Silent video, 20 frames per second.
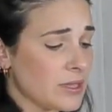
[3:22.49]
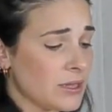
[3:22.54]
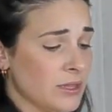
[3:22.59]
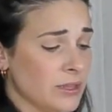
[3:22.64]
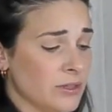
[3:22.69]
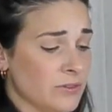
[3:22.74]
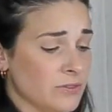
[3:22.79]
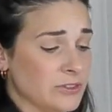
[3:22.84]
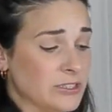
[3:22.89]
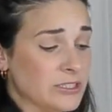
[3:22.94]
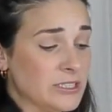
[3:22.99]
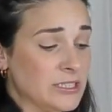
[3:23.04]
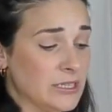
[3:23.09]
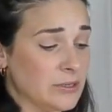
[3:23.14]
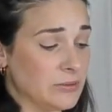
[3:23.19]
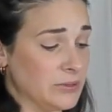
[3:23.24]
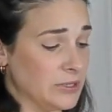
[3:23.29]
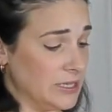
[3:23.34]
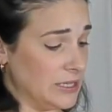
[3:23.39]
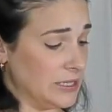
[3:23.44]
And the first
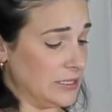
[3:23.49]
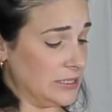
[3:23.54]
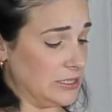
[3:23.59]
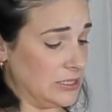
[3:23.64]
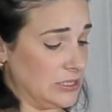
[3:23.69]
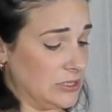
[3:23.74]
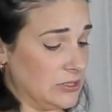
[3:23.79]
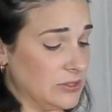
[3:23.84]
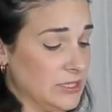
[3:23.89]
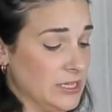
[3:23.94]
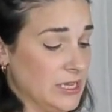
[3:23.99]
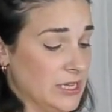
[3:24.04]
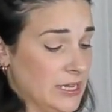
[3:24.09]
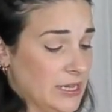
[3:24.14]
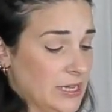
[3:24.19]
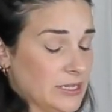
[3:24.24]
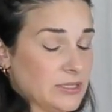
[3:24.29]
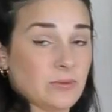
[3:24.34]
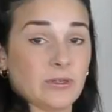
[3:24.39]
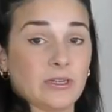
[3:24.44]
thing we're going to do
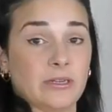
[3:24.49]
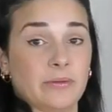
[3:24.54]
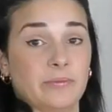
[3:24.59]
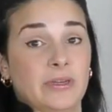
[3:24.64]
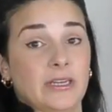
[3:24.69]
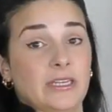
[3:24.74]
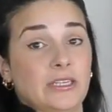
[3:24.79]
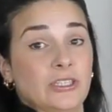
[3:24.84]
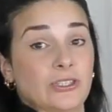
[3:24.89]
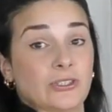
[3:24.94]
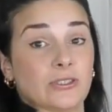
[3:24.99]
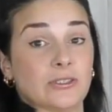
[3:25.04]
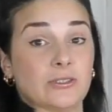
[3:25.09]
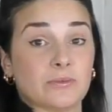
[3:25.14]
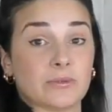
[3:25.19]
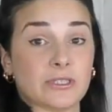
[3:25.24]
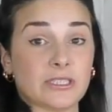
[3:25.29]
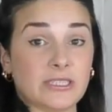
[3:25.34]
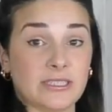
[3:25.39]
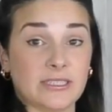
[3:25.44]
is we're going to make sure that
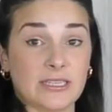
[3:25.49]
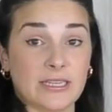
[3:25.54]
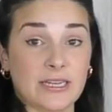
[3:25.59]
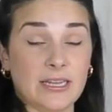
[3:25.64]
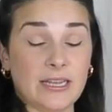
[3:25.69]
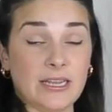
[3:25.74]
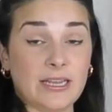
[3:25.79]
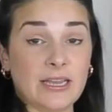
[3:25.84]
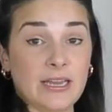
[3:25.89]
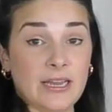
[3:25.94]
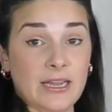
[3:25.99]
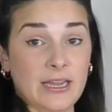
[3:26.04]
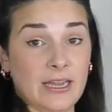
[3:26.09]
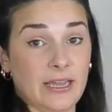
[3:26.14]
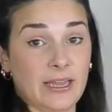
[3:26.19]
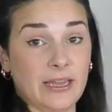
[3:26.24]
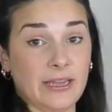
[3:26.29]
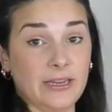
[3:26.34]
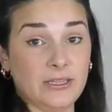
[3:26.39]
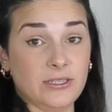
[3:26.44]
we're sitting
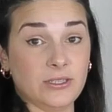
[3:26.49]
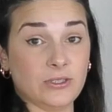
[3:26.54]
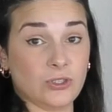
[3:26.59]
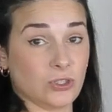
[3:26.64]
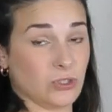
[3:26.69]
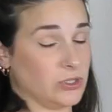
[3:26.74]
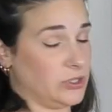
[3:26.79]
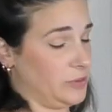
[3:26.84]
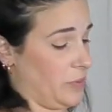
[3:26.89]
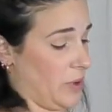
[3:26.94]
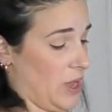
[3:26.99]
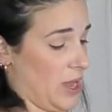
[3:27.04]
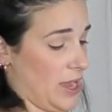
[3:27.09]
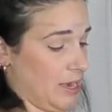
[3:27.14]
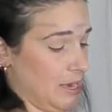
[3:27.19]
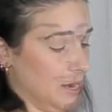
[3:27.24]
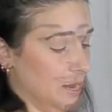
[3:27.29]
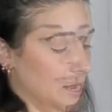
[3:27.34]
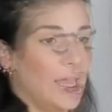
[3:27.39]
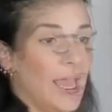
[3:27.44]
in neutral
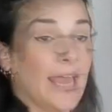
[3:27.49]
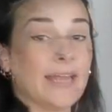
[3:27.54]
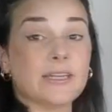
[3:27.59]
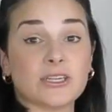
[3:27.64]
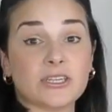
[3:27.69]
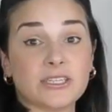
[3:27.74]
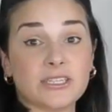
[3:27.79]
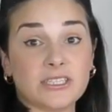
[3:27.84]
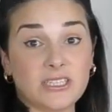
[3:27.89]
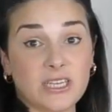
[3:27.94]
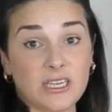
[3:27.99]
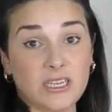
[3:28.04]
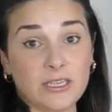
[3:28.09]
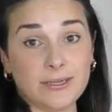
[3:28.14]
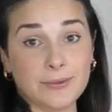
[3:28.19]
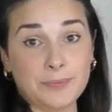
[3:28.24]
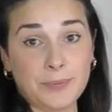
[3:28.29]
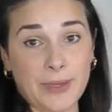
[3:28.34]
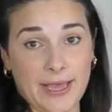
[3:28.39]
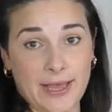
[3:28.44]
spine, and you're going to take
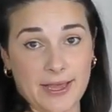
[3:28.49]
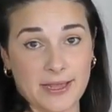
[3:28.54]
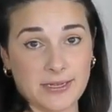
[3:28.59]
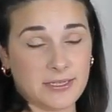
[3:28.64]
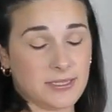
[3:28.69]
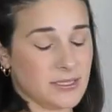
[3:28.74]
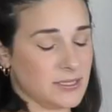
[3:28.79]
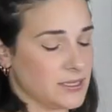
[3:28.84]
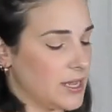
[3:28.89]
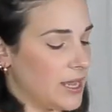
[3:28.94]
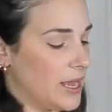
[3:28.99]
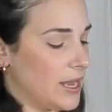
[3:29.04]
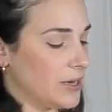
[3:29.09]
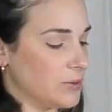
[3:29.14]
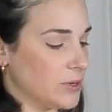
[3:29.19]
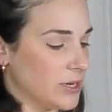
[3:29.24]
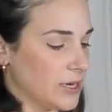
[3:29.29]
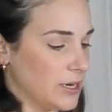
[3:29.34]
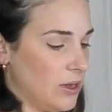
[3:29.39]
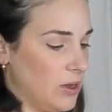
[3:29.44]
your band and
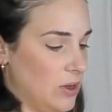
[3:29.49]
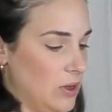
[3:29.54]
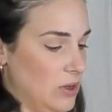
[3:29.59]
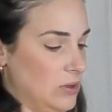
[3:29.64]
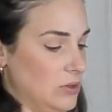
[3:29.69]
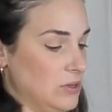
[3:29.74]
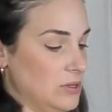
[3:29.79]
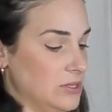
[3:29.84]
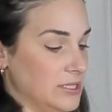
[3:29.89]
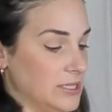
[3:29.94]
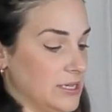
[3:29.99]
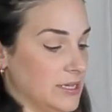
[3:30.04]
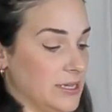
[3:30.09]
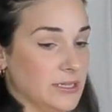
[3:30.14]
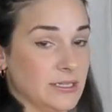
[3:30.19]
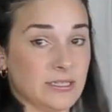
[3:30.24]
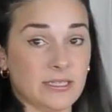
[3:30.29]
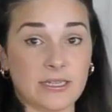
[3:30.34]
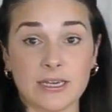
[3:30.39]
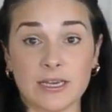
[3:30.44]
we're going to hold
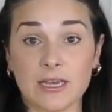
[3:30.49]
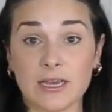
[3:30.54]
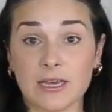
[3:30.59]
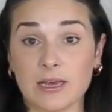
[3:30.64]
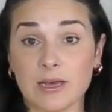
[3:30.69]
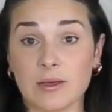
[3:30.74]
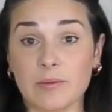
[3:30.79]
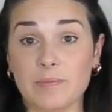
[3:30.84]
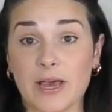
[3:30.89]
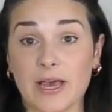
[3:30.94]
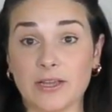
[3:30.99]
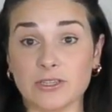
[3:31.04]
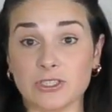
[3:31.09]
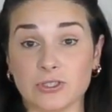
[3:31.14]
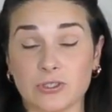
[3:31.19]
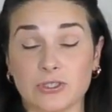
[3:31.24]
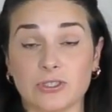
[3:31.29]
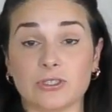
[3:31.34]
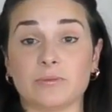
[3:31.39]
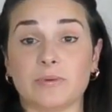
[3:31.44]
it about
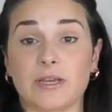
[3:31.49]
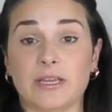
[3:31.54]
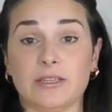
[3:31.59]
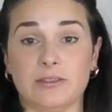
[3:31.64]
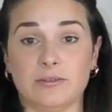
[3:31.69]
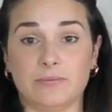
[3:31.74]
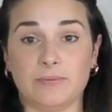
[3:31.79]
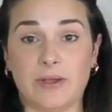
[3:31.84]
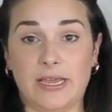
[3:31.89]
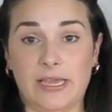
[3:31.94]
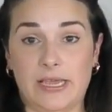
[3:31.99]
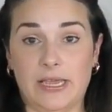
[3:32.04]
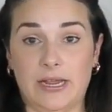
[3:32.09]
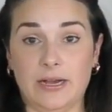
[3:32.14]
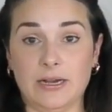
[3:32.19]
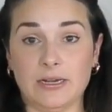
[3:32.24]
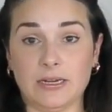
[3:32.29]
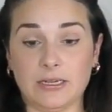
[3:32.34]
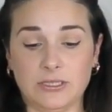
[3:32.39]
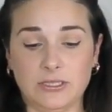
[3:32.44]
shoulder width right
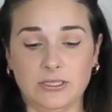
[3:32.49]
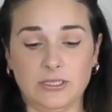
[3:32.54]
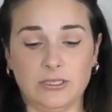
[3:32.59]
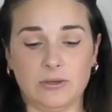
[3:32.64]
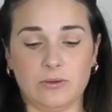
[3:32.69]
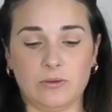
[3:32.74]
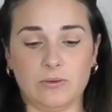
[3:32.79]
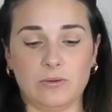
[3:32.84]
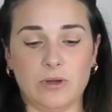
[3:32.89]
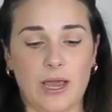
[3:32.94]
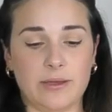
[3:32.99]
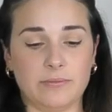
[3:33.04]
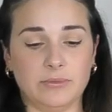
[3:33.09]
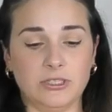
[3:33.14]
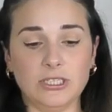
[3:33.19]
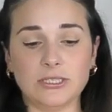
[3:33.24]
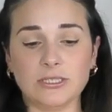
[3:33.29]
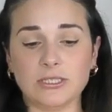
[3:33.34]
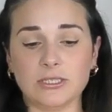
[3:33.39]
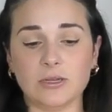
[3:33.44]
here. So I'm
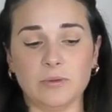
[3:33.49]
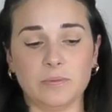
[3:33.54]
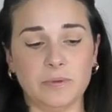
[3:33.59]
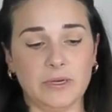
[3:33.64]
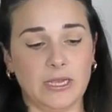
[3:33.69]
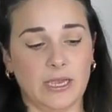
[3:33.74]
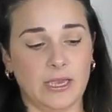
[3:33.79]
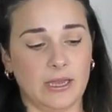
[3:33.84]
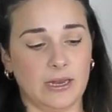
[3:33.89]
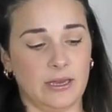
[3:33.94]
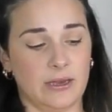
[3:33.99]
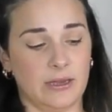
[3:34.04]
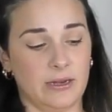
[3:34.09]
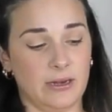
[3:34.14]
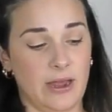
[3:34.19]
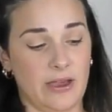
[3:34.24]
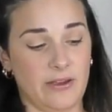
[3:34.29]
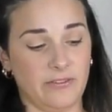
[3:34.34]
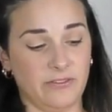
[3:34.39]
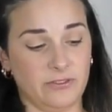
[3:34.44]
just opening it
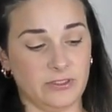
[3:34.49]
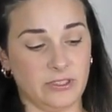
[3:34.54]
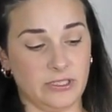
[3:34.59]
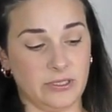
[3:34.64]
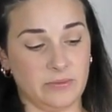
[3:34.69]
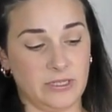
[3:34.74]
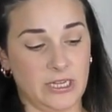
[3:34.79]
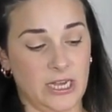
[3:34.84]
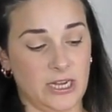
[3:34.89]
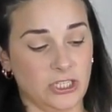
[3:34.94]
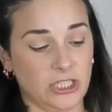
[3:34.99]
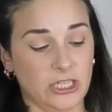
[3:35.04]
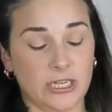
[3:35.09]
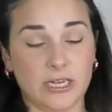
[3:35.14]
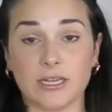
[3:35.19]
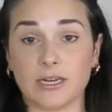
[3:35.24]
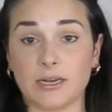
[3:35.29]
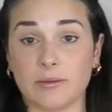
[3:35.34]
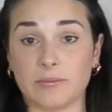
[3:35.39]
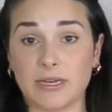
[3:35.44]
enough for some tension,
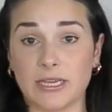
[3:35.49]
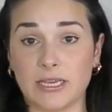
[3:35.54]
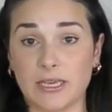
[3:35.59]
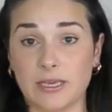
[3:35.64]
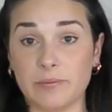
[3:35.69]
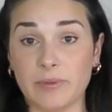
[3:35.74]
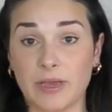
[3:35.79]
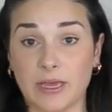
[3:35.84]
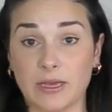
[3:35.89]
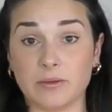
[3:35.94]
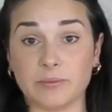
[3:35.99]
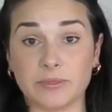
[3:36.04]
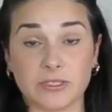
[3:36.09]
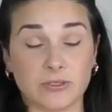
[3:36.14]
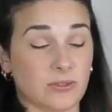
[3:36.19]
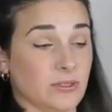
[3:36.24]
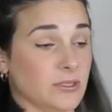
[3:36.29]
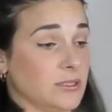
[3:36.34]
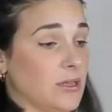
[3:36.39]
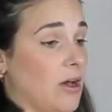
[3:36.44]
and I'm going to keep my
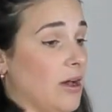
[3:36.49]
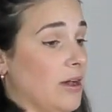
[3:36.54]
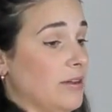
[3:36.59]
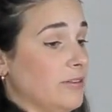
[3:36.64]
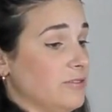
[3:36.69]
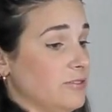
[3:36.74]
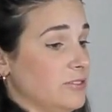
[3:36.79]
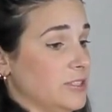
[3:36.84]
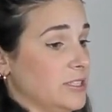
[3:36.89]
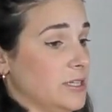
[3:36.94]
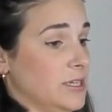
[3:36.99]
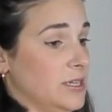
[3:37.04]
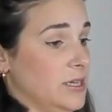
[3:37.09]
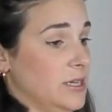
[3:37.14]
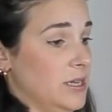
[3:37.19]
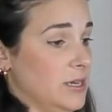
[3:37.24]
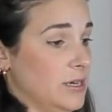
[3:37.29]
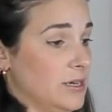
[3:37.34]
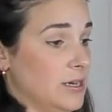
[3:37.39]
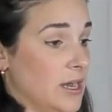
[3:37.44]
elbows soft,
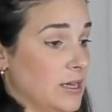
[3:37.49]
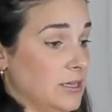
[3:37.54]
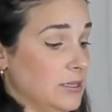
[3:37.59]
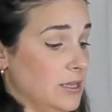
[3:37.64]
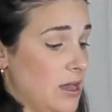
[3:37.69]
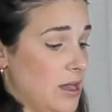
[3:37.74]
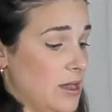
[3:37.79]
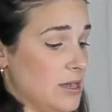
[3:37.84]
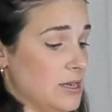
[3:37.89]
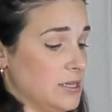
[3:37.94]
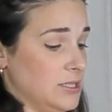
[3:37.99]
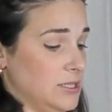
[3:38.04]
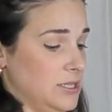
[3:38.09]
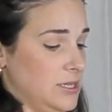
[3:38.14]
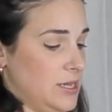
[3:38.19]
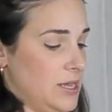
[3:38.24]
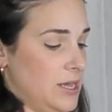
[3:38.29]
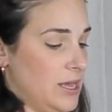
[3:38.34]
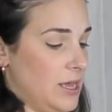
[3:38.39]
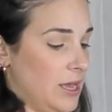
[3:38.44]
not locked.
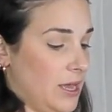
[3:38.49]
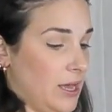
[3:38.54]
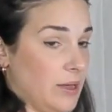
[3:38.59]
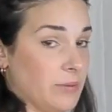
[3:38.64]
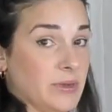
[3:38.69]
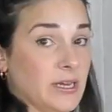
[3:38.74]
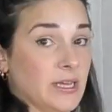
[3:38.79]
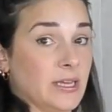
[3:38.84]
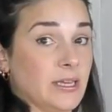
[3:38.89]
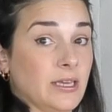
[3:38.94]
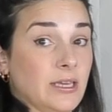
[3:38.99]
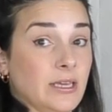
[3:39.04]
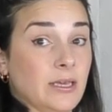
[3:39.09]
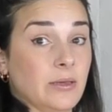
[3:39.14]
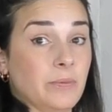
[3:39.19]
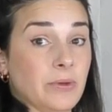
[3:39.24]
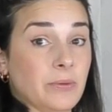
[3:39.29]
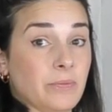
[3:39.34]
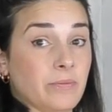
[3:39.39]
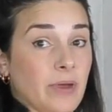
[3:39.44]
I'm going to
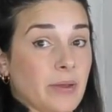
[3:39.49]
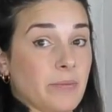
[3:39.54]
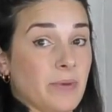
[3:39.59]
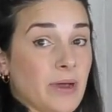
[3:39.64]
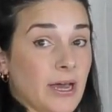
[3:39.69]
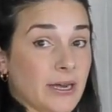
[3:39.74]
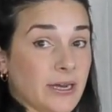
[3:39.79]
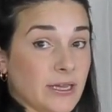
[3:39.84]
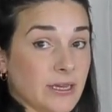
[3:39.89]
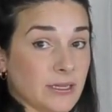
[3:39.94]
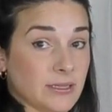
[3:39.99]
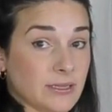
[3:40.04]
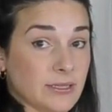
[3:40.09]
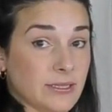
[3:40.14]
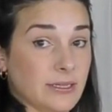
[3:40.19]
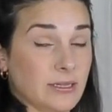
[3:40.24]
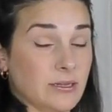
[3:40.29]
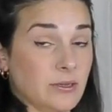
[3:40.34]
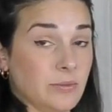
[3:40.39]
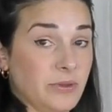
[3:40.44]
keep my body a
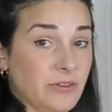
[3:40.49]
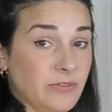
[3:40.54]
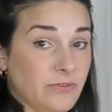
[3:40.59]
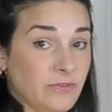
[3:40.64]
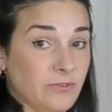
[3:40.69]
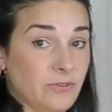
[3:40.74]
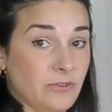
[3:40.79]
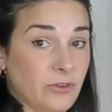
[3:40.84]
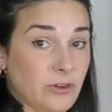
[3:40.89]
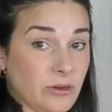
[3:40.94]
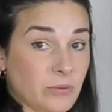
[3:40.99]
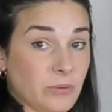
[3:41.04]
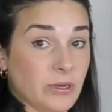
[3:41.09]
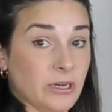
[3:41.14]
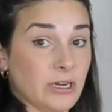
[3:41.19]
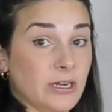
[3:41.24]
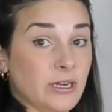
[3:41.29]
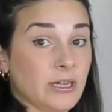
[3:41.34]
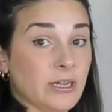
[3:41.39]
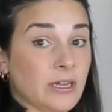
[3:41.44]
little bit
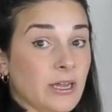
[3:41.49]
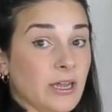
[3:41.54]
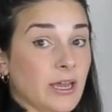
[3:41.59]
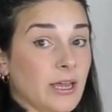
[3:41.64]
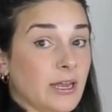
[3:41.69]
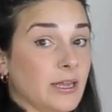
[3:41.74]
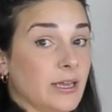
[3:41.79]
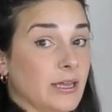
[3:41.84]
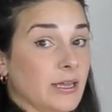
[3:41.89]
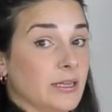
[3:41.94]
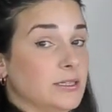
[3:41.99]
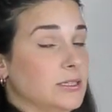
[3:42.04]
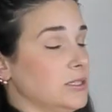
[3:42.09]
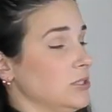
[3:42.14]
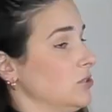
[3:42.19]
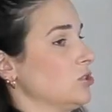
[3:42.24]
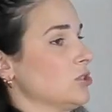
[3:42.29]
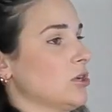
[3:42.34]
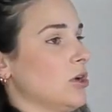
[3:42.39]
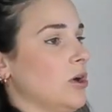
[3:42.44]
forward and in
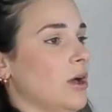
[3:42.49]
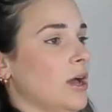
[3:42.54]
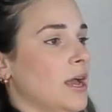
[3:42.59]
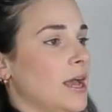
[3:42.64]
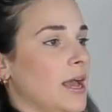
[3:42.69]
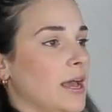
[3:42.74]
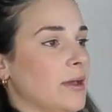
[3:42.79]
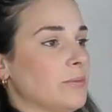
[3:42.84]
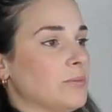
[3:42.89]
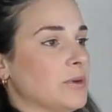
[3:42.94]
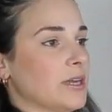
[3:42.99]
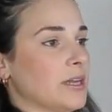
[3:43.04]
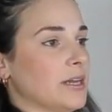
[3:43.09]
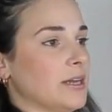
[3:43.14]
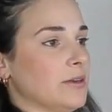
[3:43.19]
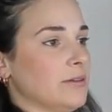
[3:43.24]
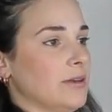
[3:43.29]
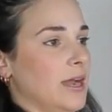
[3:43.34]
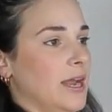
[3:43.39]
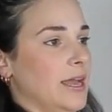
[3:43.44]
neutral, and we're going
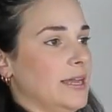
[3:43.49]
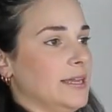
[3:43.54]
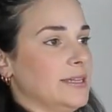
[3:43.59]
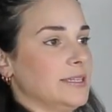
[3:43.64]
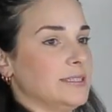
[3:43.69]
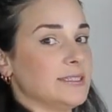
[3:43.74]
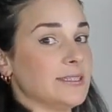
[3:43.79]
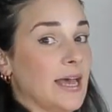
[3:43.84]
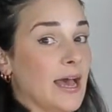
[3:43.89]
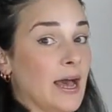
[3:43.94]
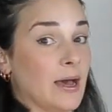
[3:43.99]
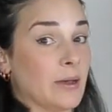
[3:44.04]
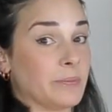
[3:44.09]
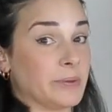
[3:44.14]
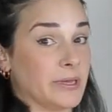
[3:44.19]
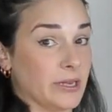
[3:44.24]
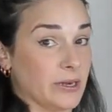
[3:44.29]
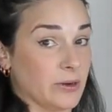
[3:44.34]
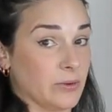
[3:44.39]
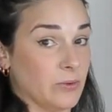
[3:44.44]
to raise up
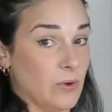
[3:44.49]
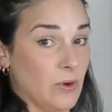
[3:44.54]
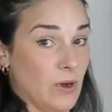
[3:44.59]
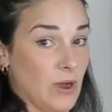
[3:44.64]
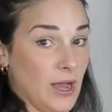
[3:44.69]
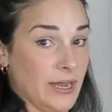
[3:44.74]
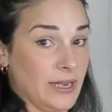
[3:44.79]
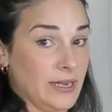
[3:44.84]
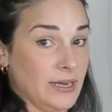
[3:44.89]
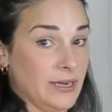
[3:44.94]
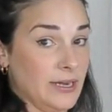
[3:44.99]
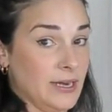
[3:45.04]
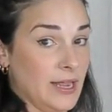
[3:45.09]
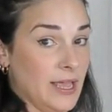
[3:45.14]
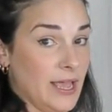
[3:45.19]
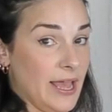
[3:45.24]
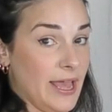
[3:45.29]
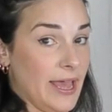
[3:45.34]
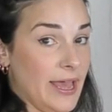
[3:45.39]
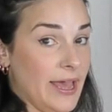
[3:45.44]
here. 1
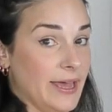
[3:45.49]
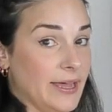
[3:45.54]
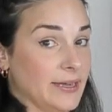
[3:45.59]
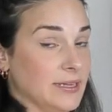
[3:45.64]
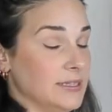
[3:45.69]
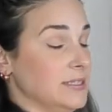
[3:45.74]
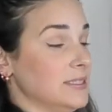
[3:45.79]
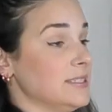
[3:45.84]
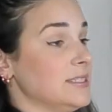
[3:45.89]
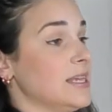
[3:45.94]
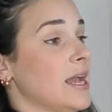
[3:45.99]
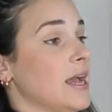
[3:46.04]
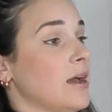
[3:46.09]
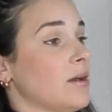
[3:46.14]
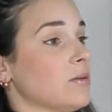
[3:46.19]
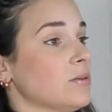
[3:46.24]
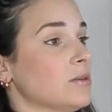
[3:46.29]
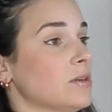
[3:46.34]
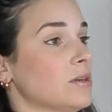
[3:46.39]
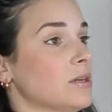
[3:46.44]
and down,